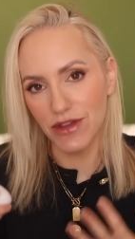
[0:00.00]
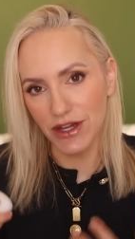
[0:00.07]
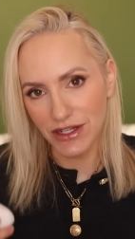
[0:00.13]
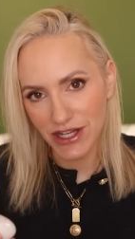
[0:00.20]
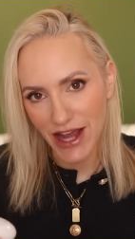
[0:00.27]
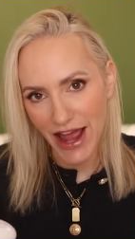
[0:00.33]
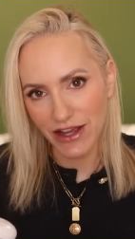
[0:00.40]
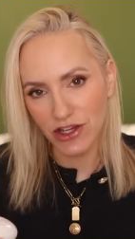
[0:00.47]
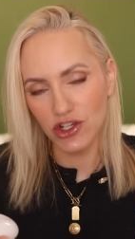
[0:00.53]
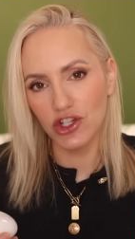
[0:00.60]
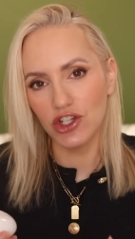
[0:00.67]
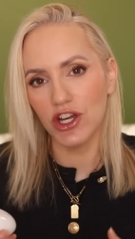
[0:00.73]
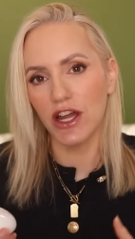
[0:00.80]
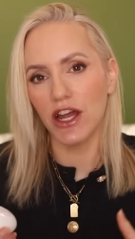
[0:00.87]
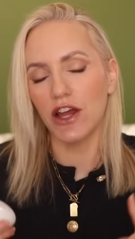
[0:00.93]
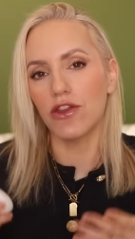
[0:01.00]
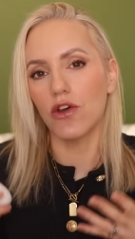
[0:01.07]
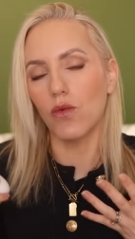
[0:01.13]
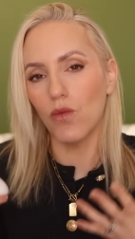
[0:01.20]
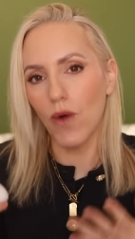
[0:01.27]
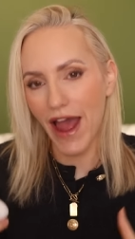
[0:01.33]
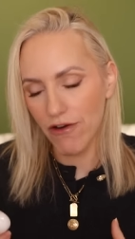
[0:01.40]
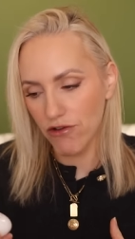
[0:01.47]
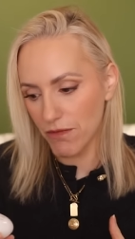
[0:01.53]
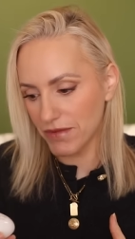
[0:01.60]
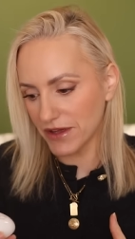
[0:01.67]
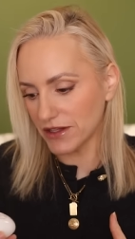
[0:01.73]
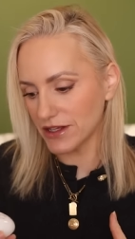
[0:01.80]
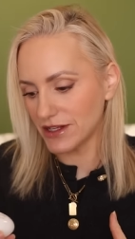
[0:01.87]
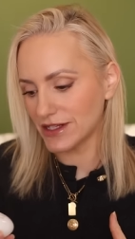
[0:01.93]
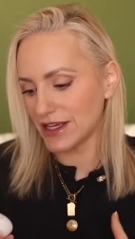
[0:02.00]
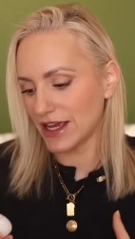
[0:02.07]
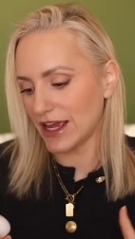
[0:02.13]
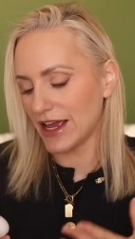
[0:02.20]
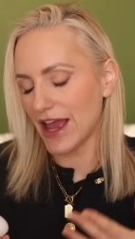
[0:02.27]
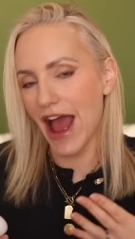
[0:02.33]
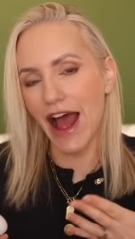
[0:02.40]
the texture, the wearability,